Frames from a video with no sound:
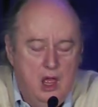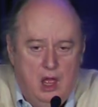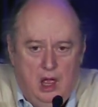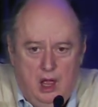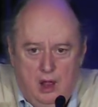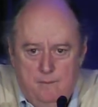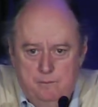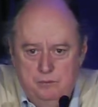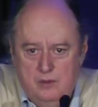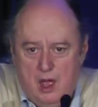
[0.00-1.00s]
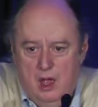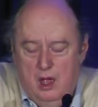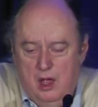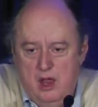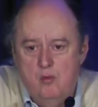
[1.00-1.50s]
Um,
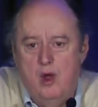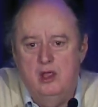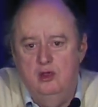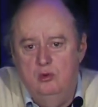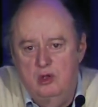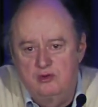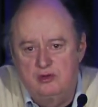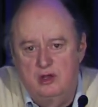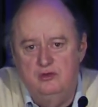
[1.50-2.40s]
uh, NYU has done